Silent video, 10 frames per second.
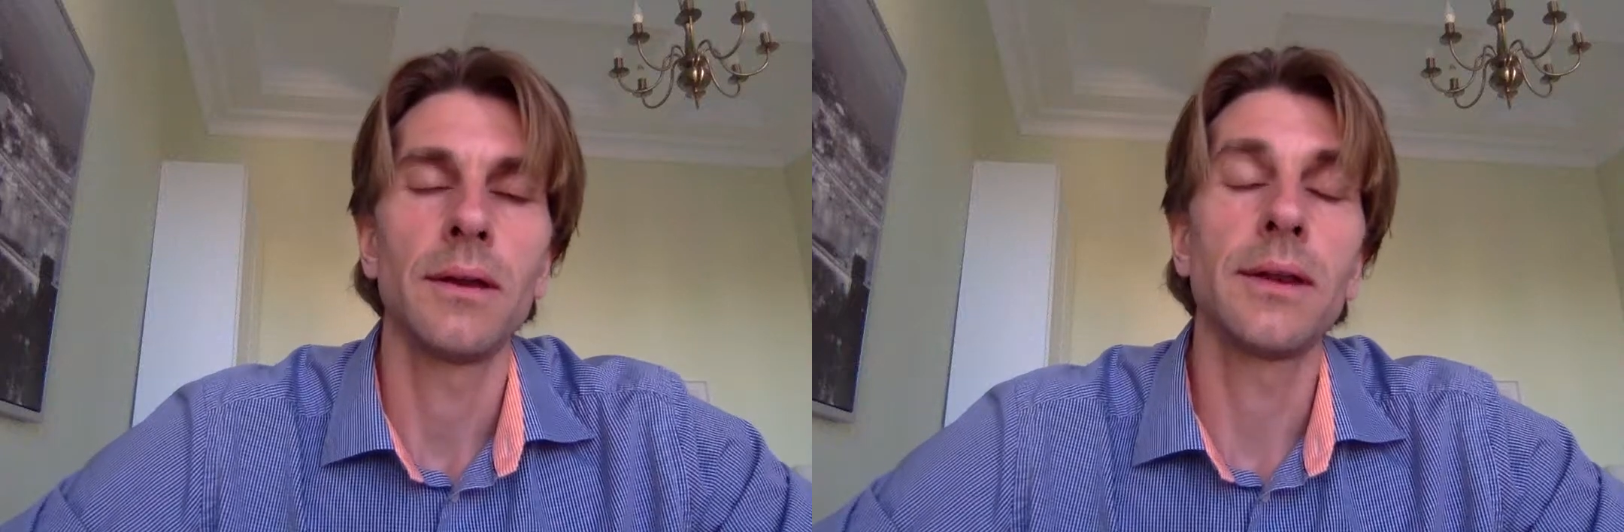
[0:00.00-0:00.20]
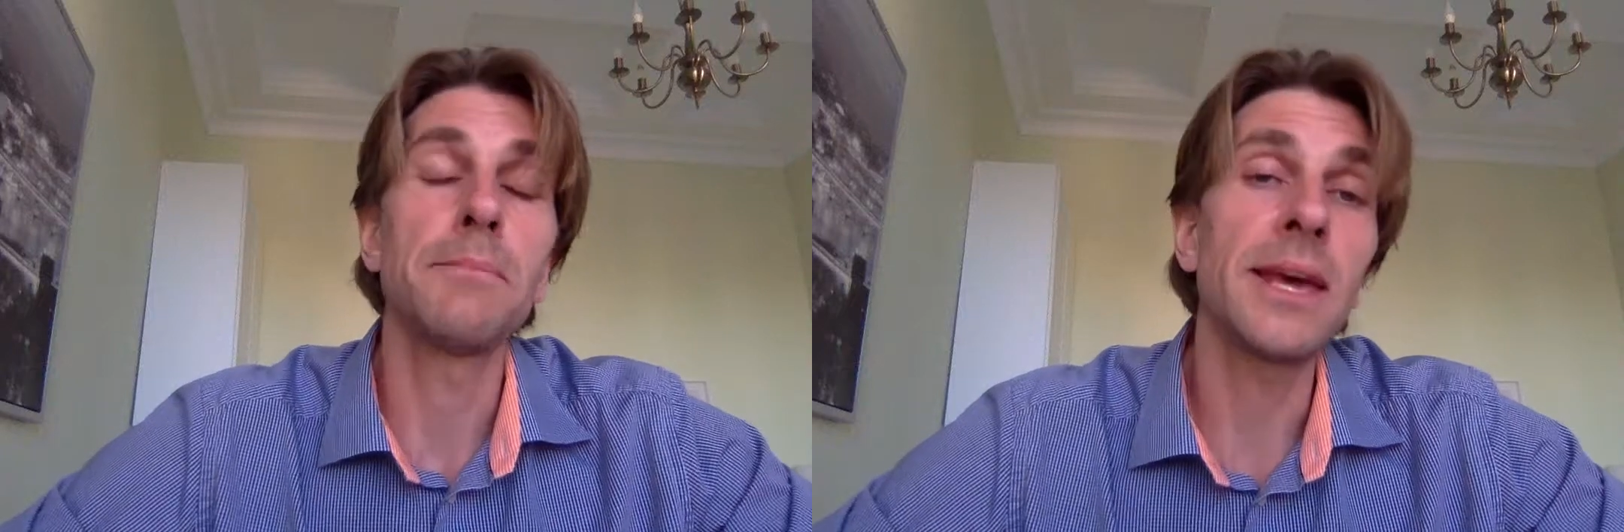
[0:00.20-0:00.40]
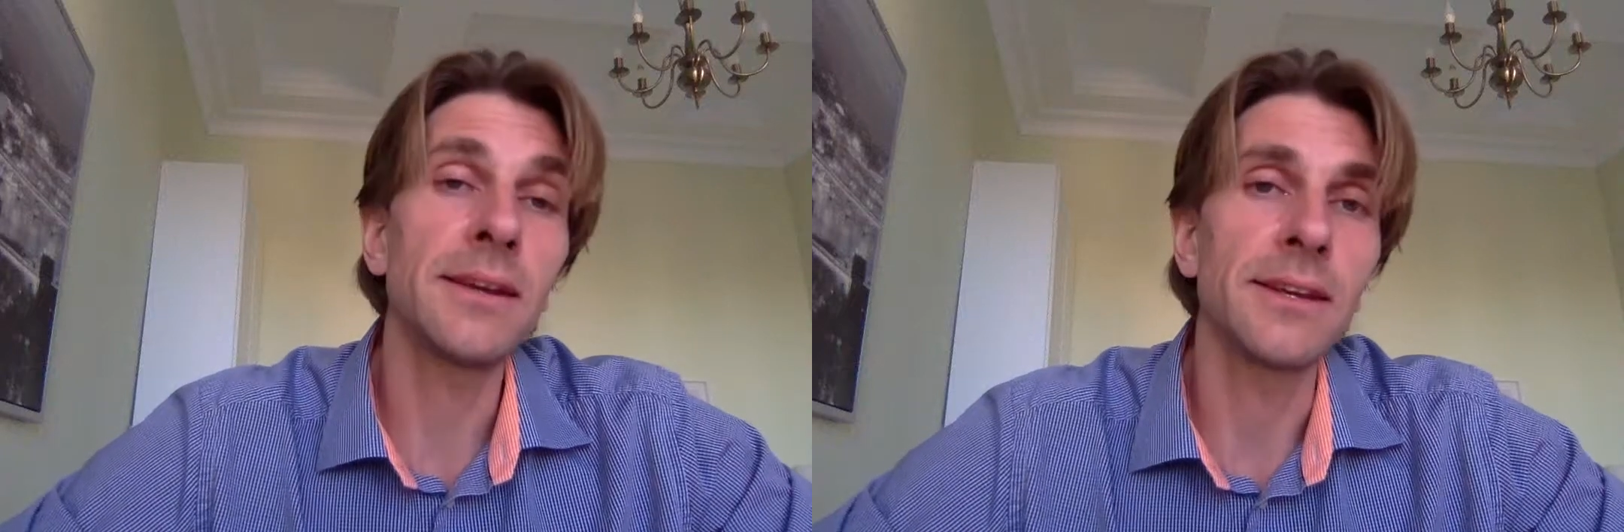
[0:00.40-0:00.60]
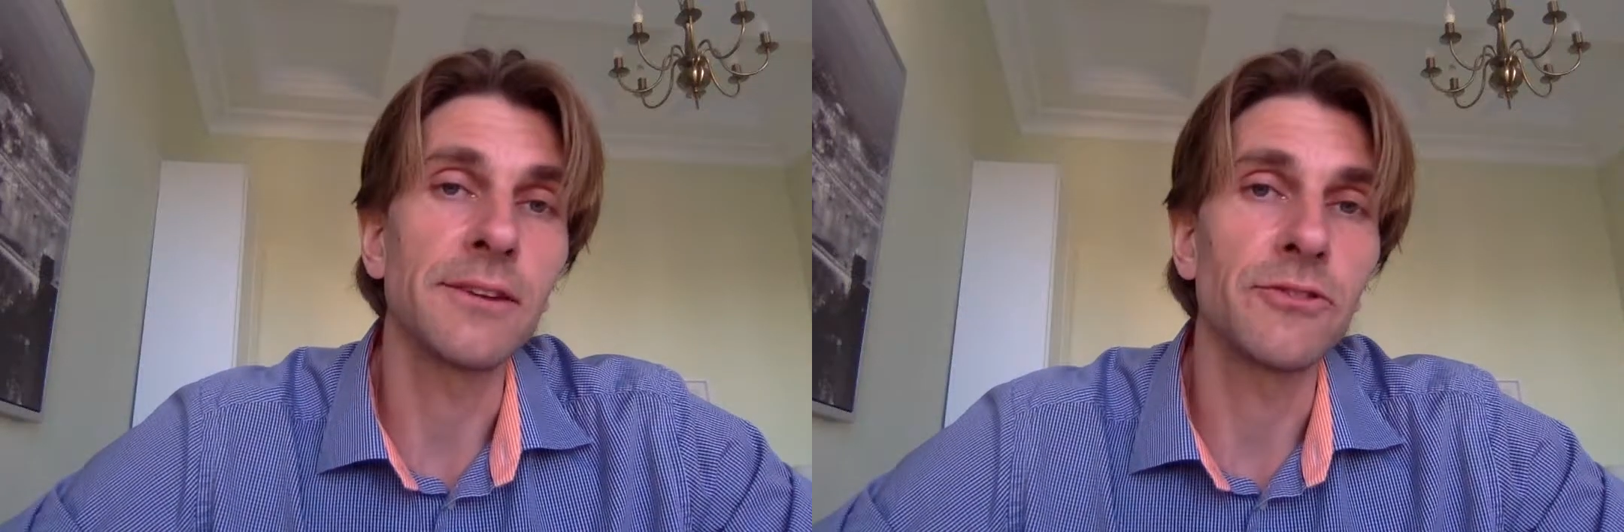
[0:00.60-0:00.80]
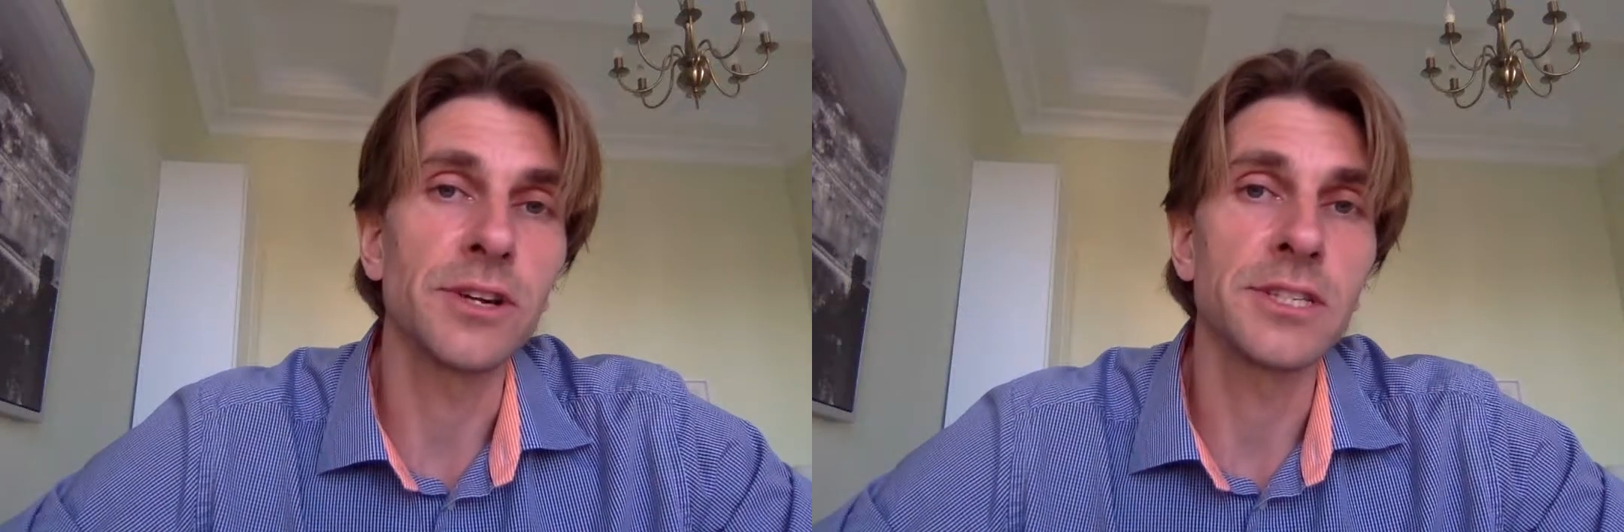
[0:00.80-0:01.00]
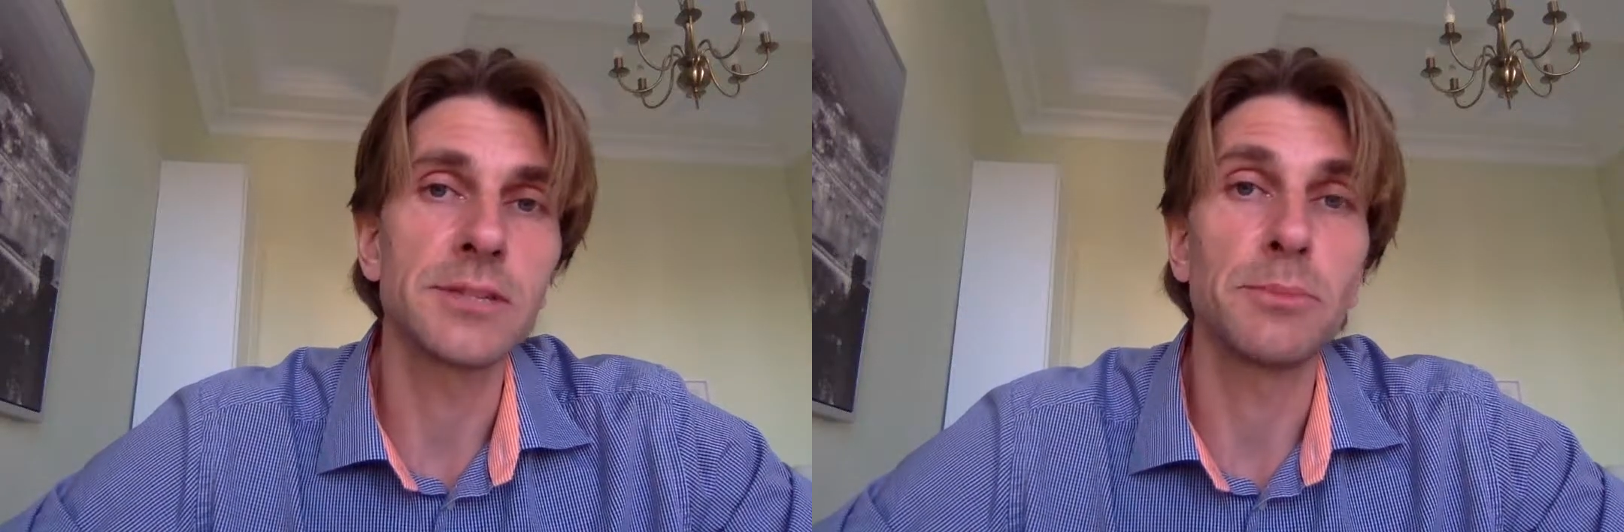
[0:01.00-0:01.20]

The main difference